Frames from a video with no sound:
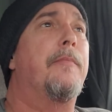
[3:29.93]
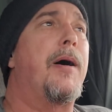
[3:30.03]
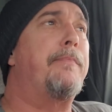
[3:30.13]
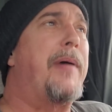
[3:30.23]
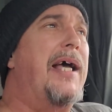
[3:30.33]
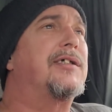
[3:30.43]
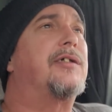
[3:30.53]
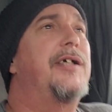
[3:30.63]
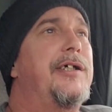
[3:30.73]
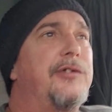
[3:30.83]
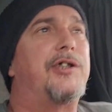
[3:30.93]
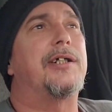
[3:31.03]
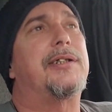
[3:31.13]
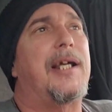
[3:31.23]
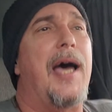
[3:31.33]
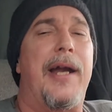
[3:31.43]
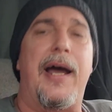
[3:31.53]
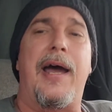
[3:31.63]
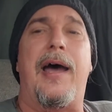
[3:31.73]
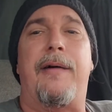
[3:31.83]
But basically, you just kind of
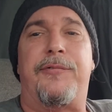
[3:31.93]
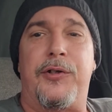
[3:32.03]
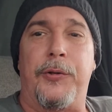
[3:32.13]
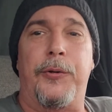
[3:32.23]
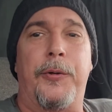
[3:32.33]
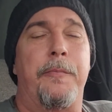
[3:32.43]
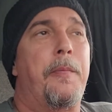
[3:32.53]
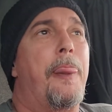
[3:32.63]
have to